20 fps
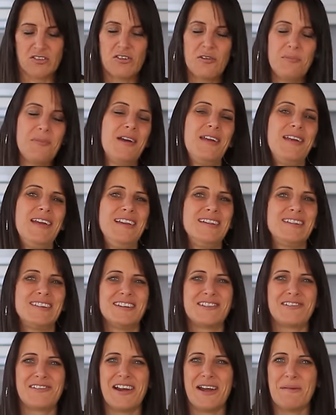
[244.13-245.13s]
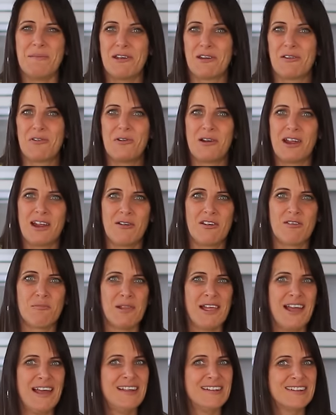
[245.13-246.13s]
or on my Instagram at
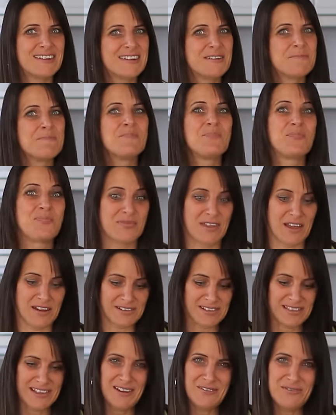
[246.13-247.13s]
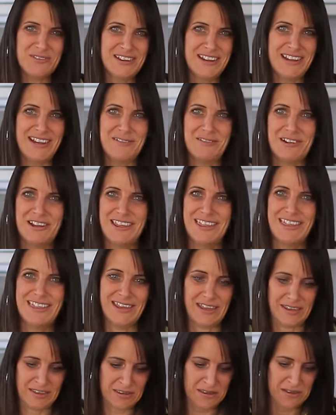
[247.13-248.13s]
cookingwithplants. I'd love to hear what you
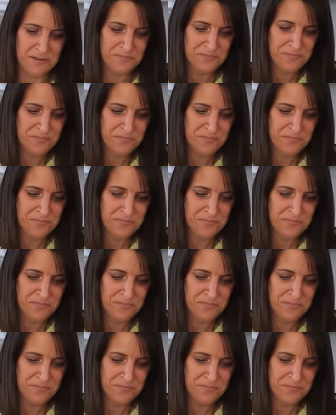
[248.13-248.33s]
think.